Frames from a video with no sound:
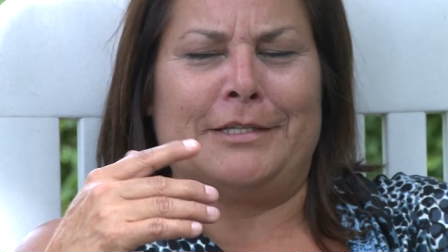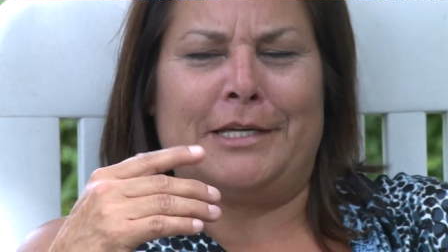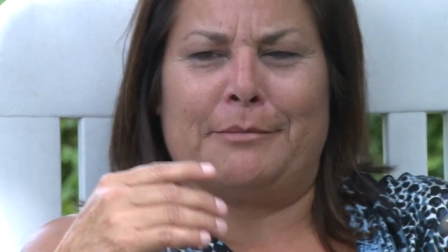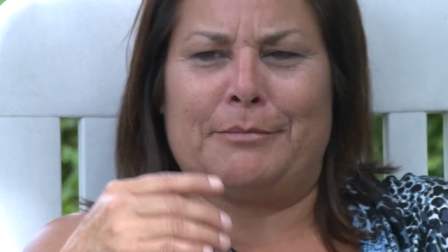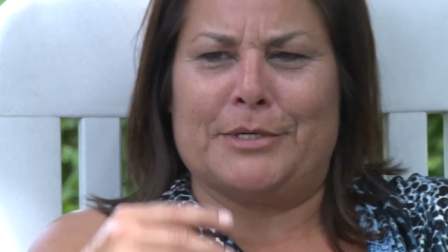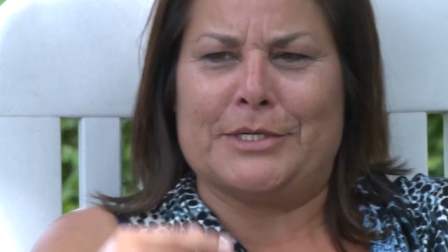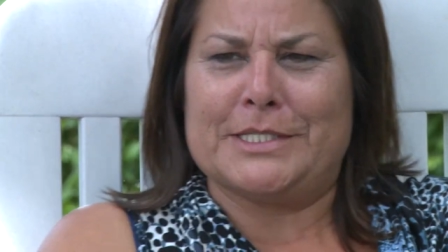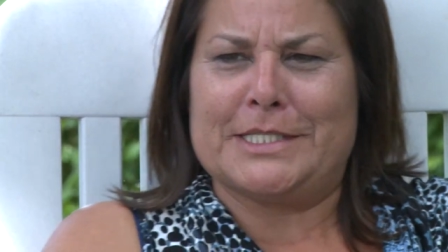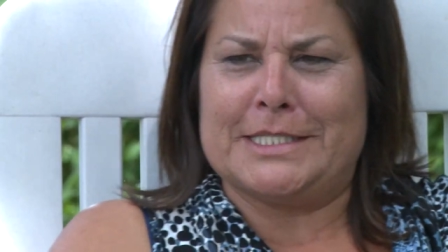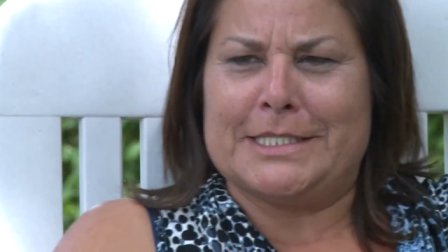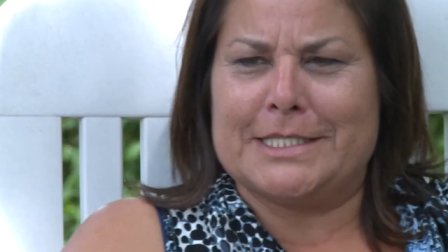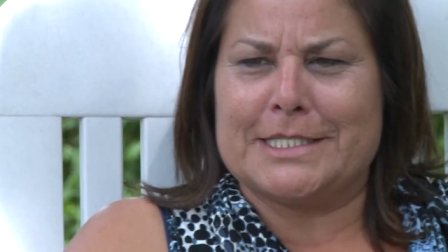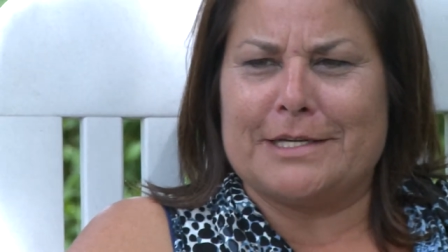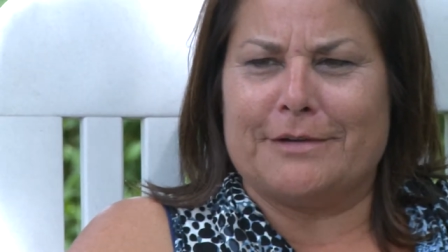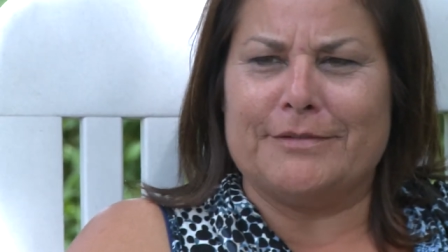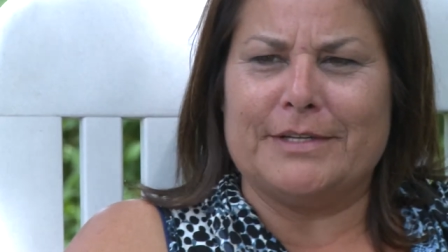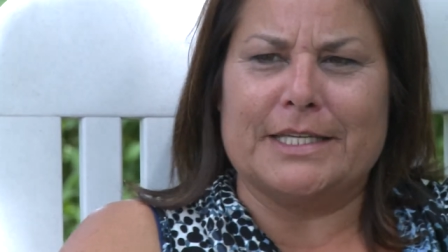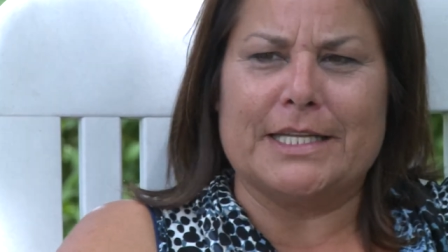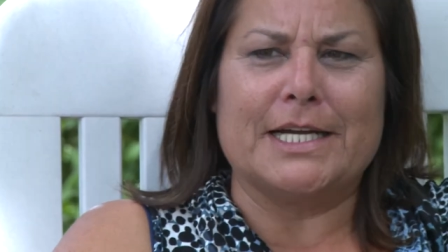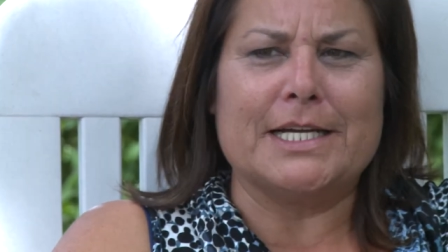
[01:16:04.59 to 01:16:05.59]
numbers and stuff
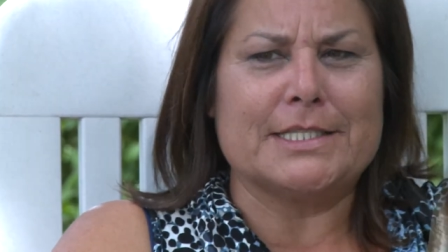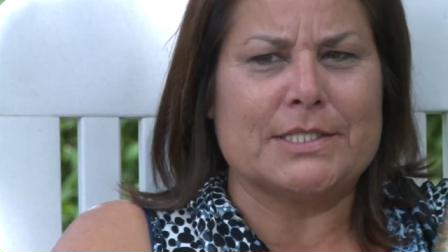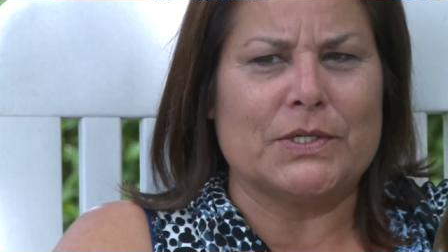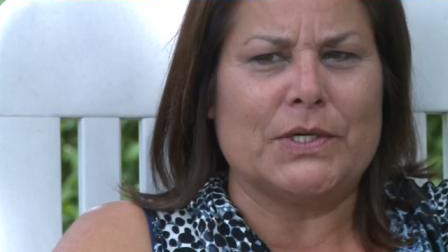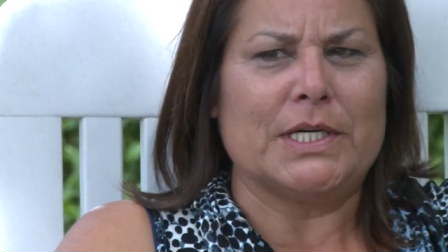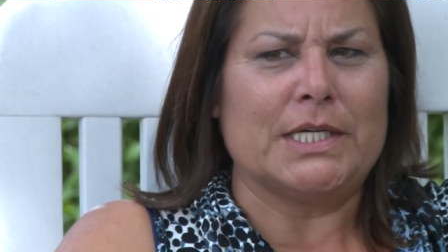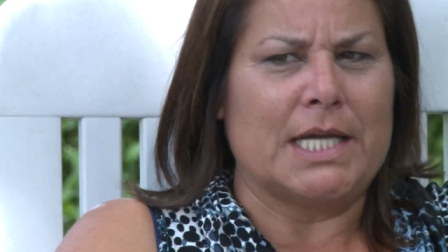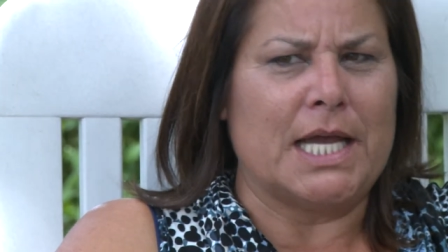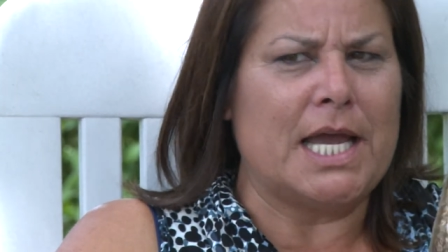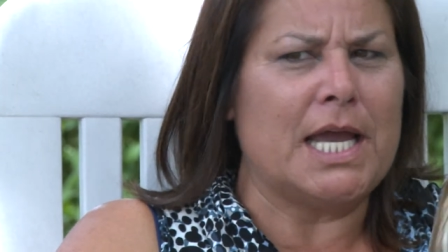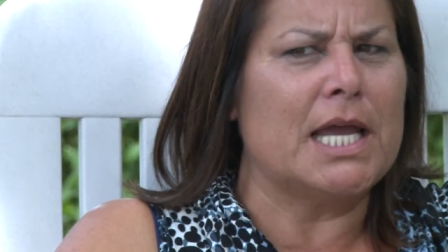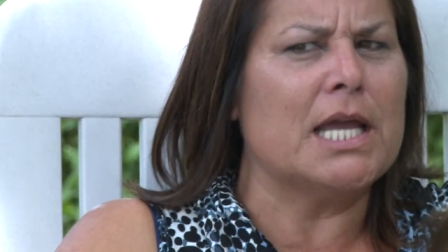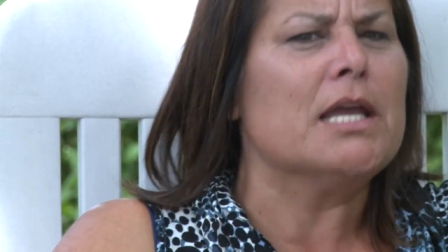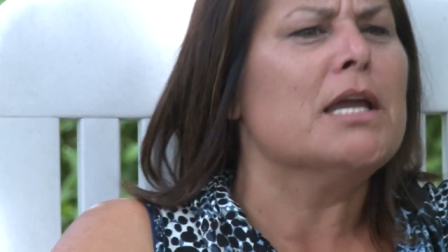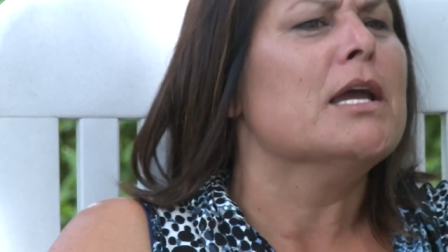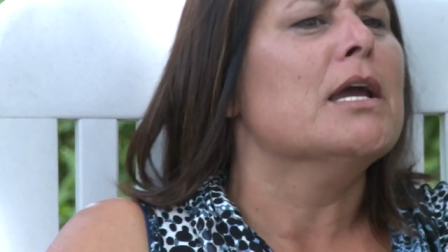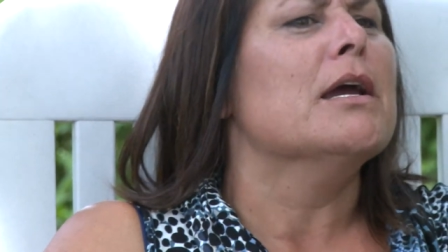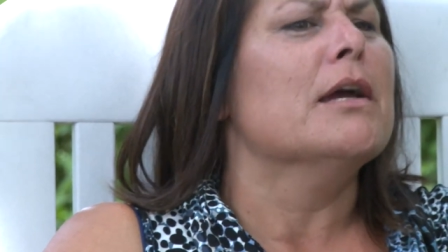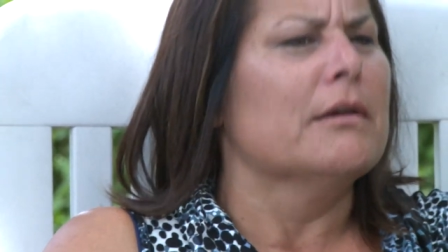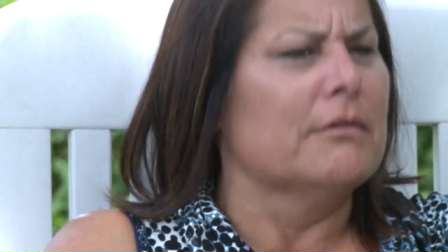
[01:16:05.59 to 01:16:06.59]
like that. So I, hey,
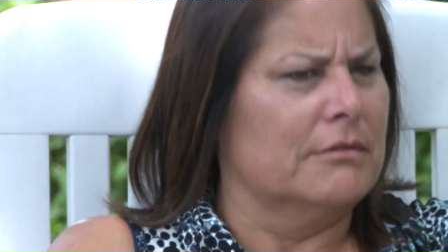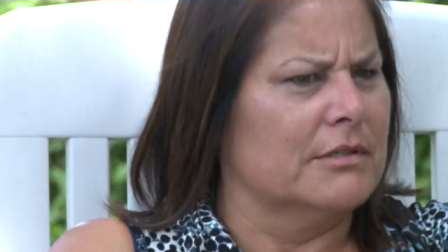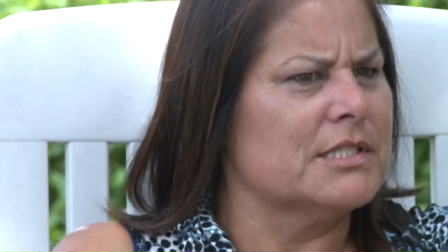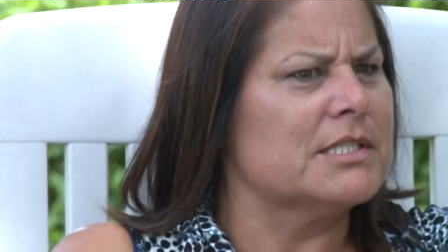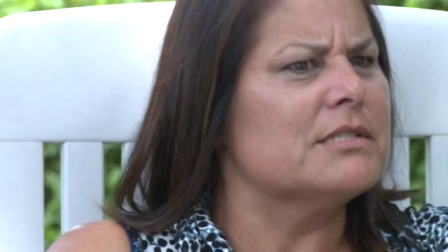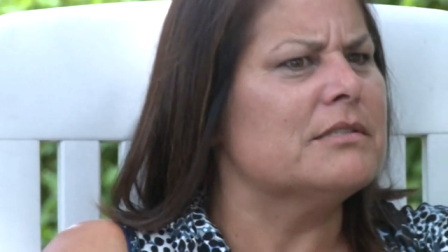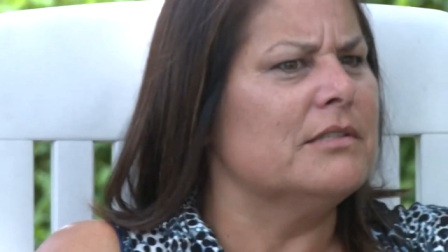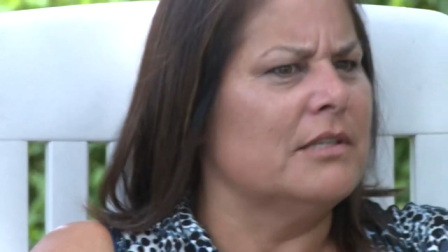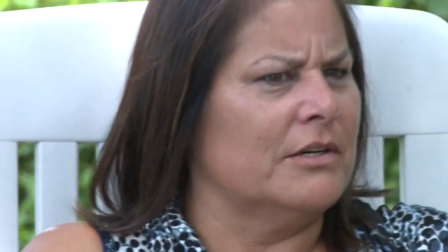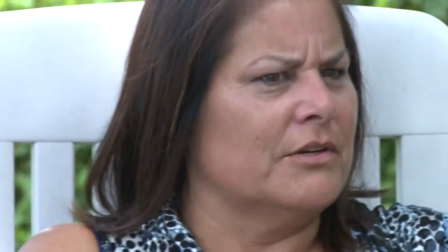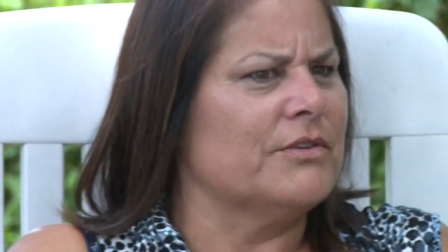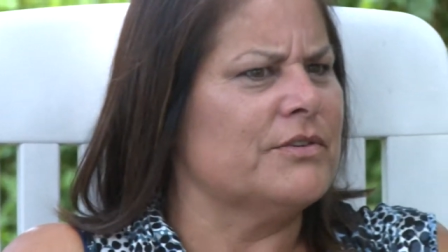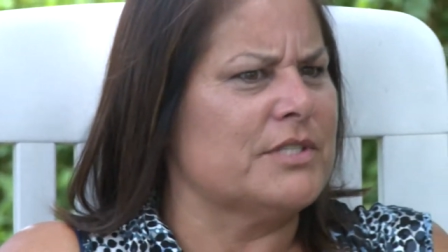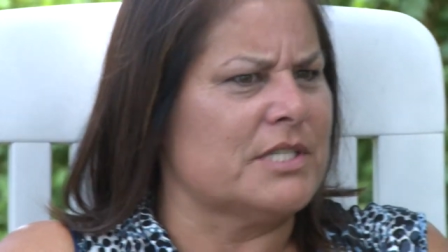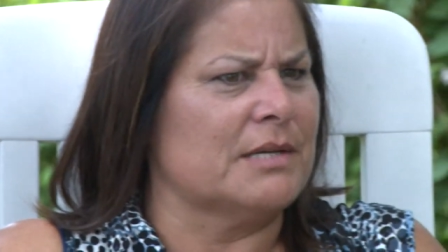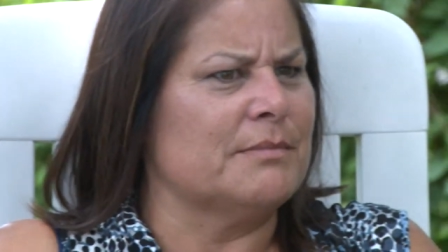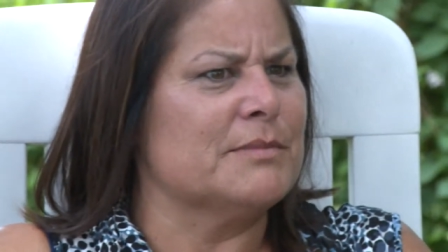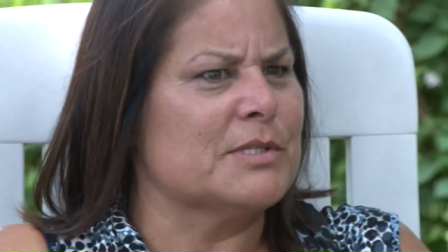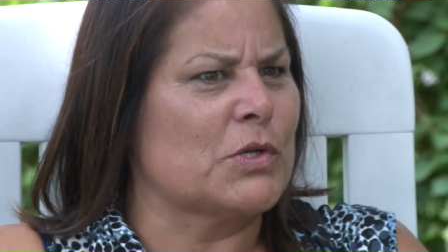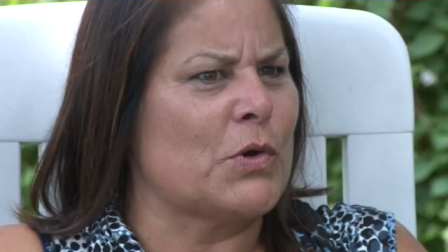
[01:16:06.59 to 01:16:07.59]
what's you know
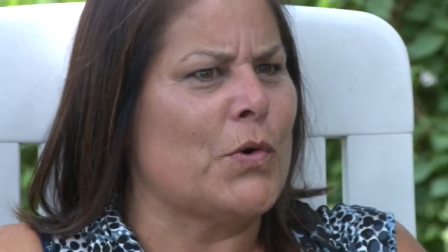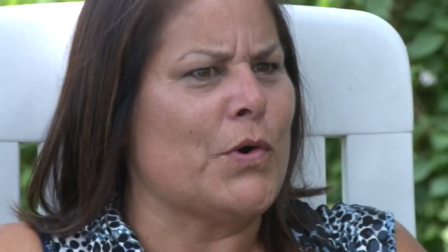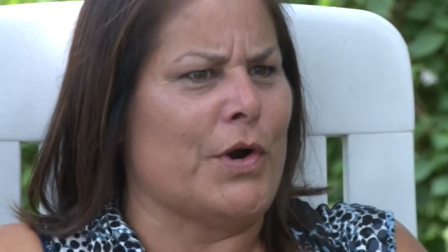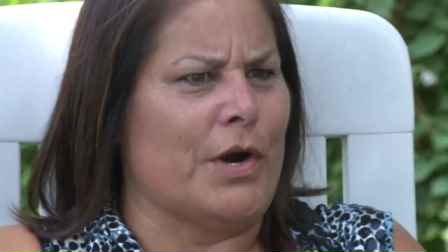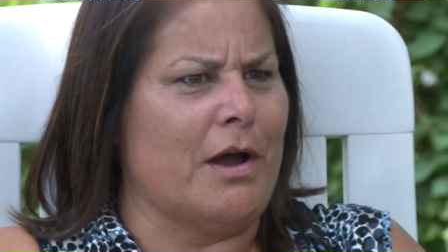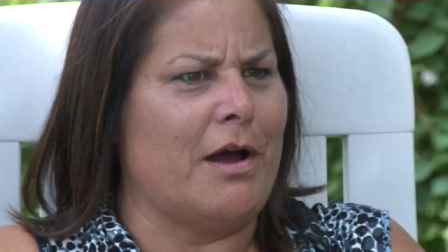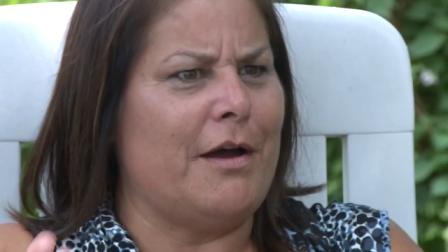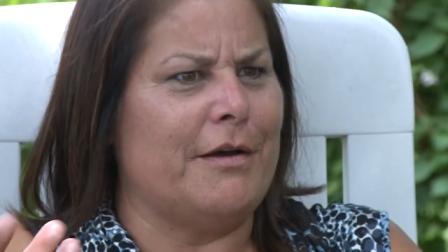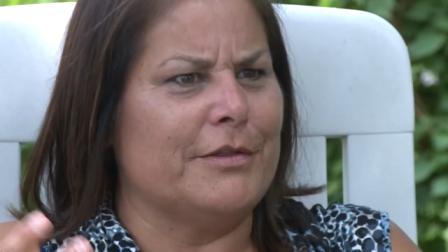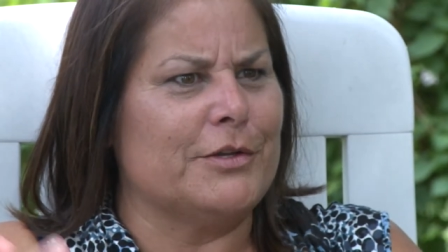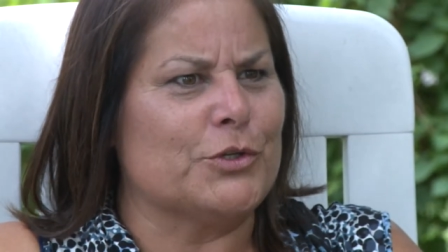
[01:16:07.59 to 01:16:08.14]
something's going on.